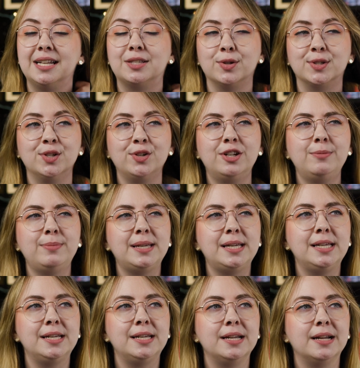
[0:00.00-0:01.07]
it's also going to
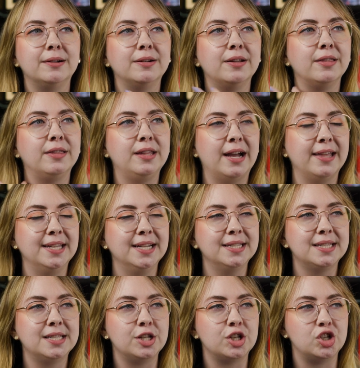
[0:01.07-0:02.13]
be I think
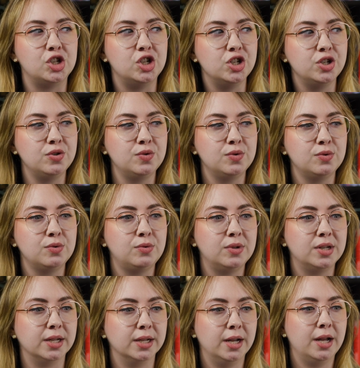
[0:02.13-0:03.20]
it's the
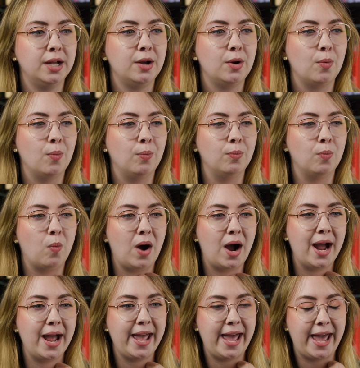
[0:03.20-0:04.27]
June
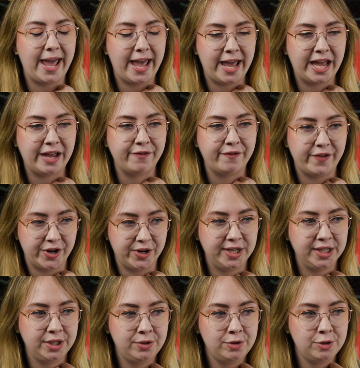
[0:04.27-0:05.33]
YA
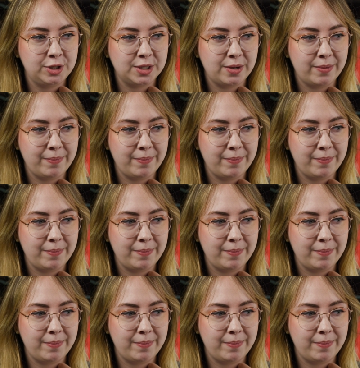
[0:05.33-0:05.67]
Fairy Loot